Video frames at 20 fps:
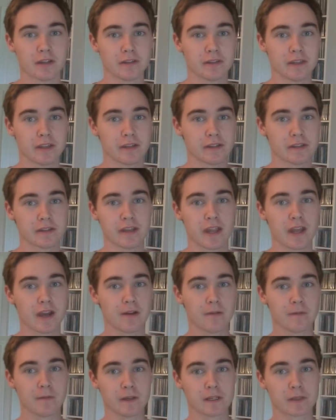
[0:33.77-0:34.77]
There's
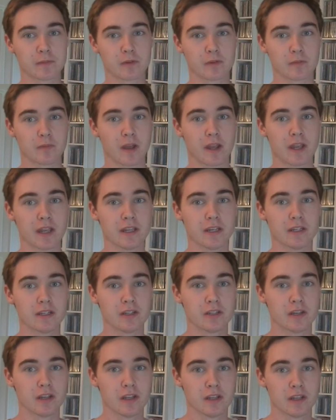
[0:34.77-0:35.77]
now a Facebook
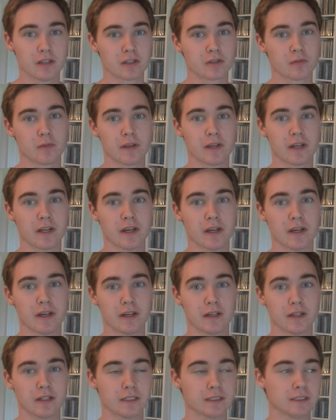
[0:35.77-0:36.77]
page, Twitter,
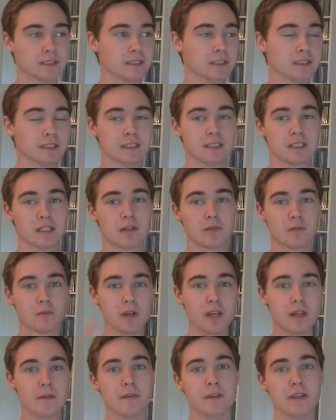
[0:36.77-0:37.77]

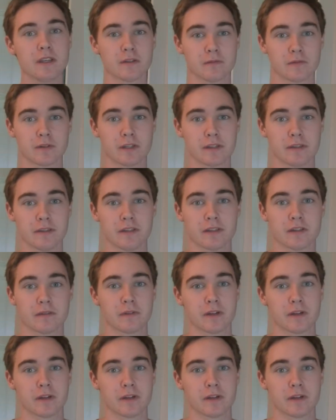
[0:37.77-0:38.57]
whatever you can really think of